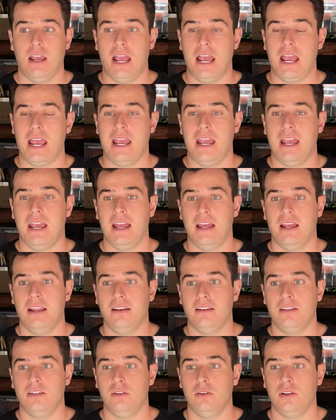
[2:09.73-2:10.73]

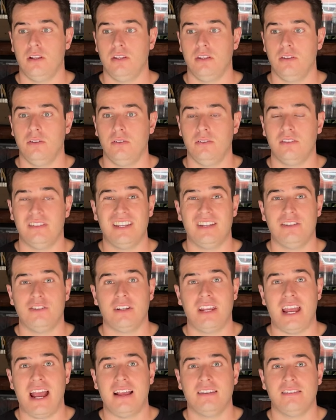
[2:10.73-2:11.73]
and you can use
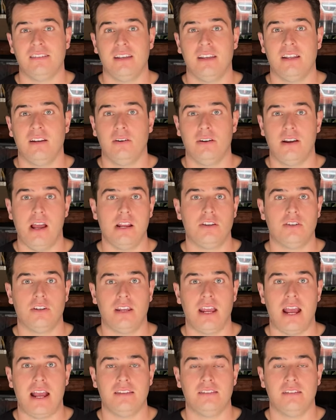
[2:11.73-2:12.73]
citric acid or nitric
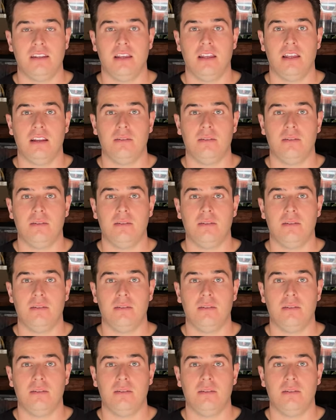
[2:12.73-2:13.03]
acid,